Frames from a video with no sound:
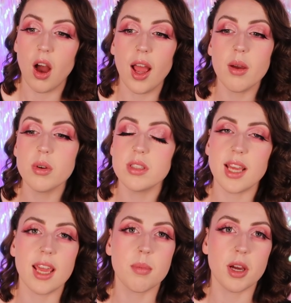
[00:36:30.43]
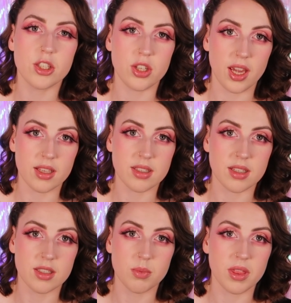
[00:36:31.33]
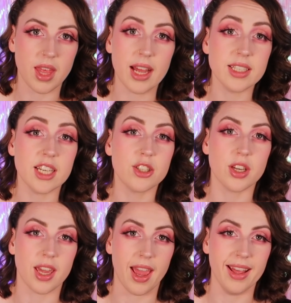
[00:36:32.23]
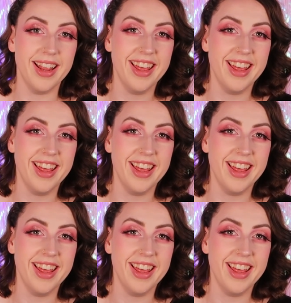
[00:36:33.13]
I would take my chances with that dish again